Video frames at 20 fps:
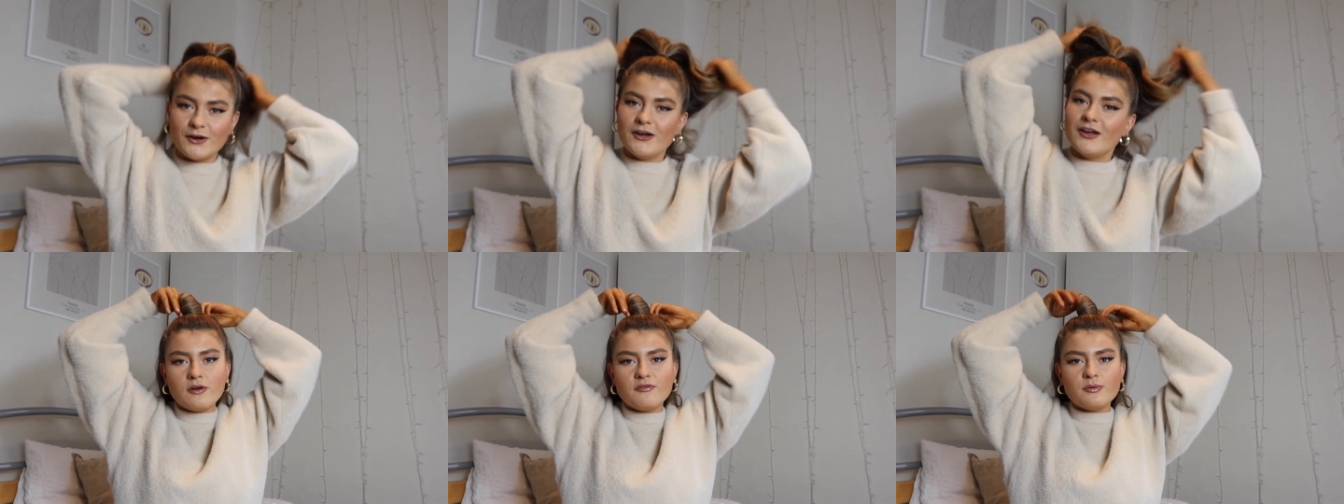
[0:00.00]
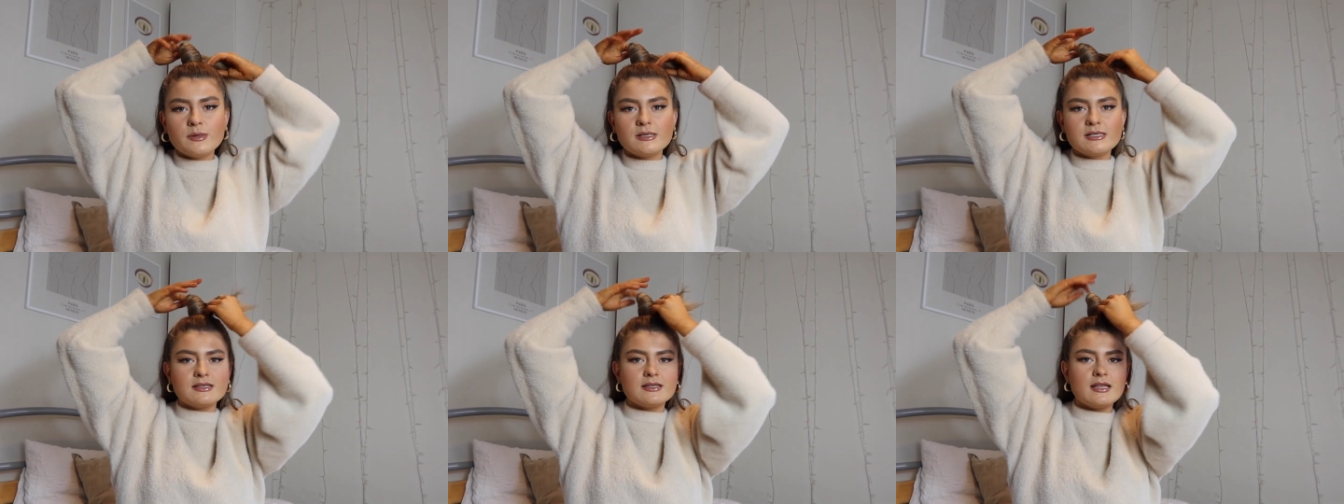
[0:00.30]
What have
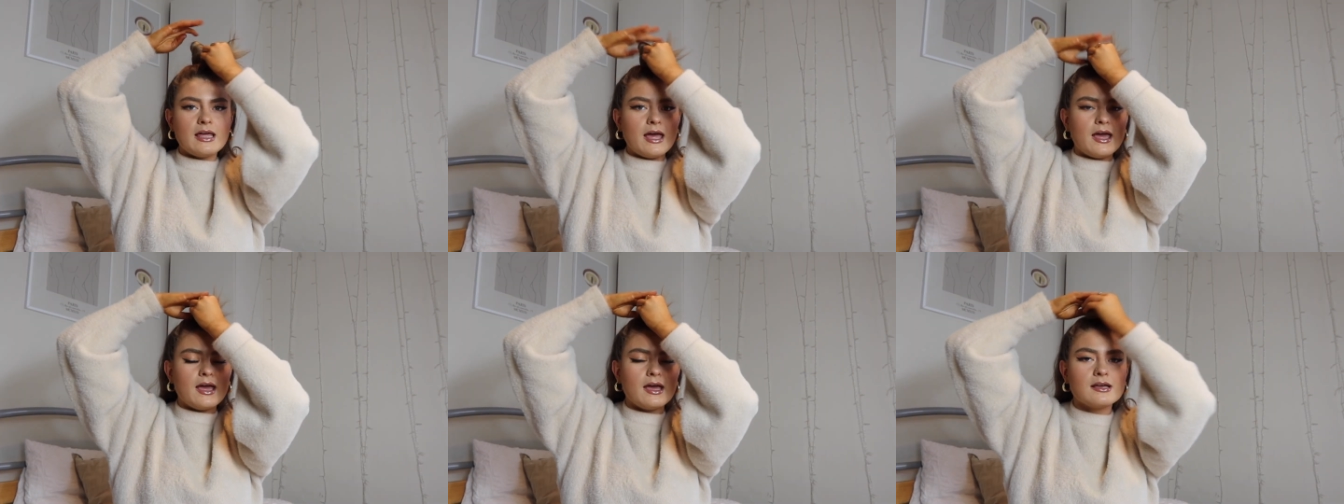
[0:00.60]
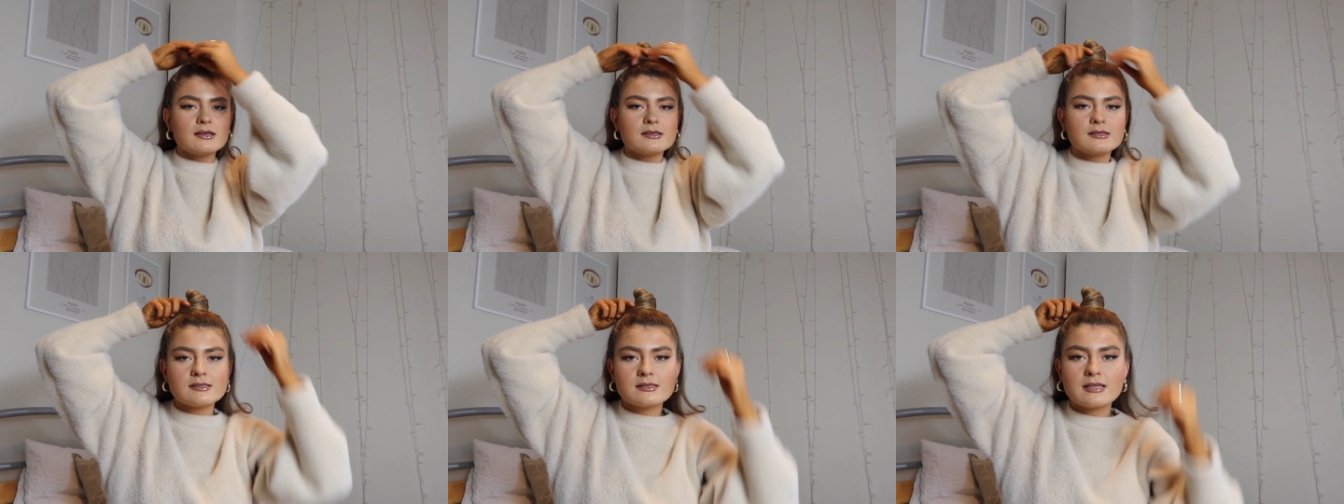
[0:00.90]
we did this?
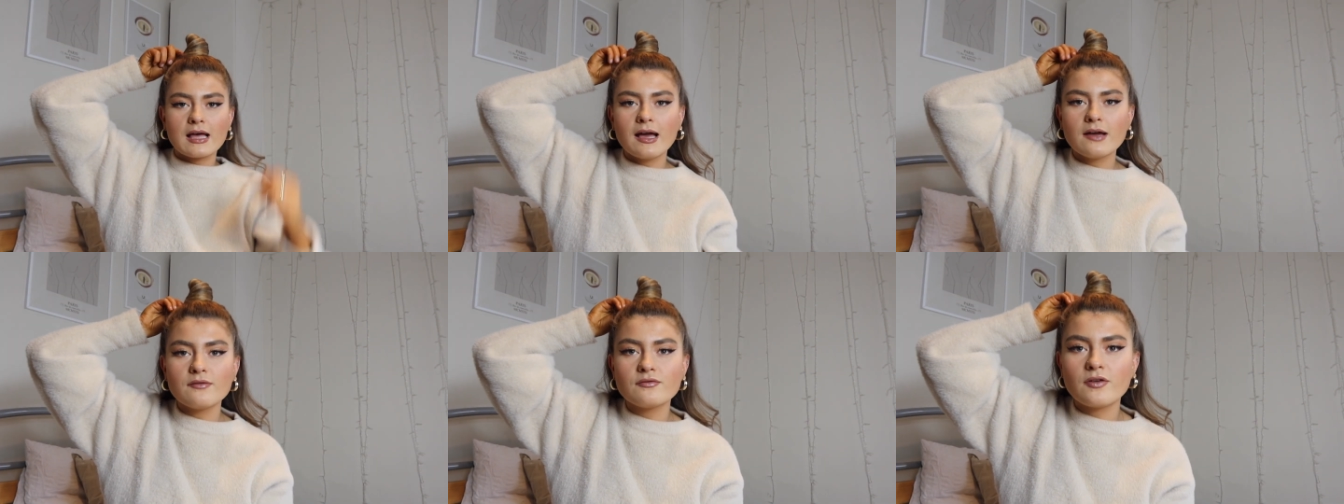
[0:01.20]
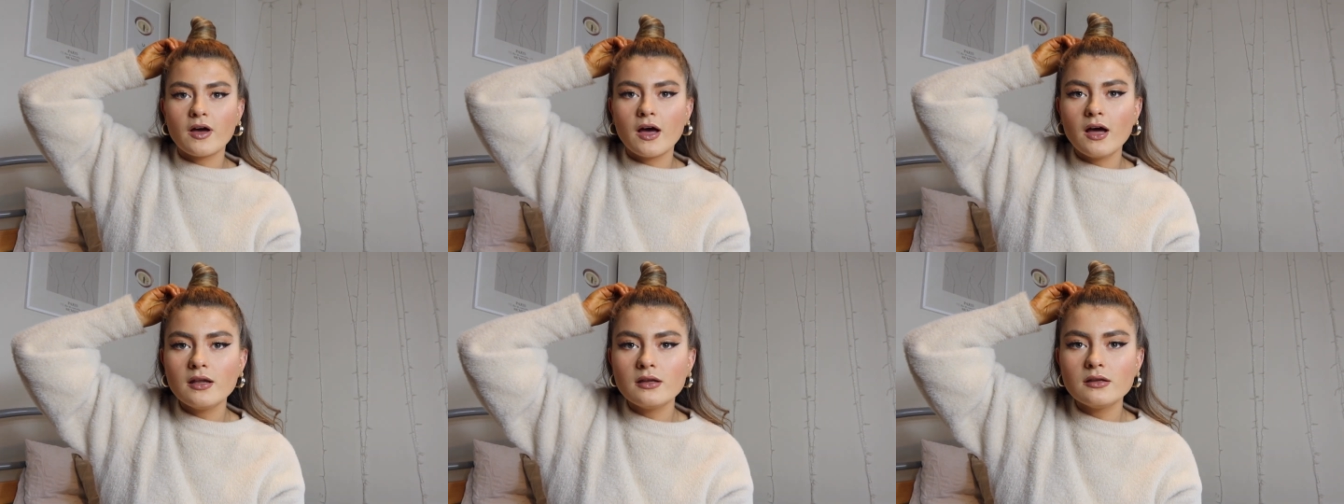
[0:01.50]
Is that
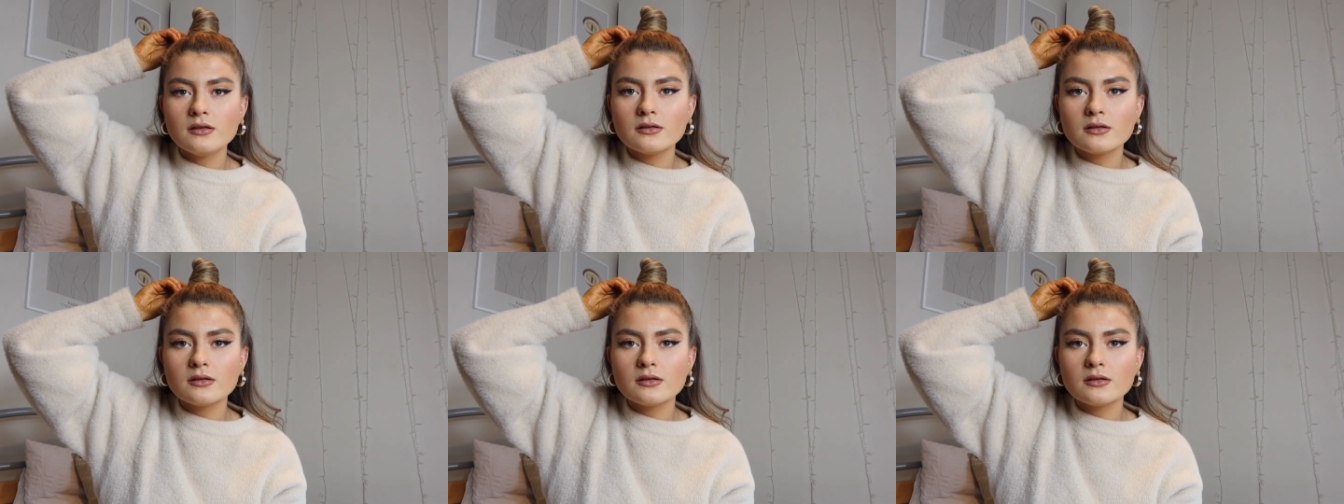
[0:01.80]
fun?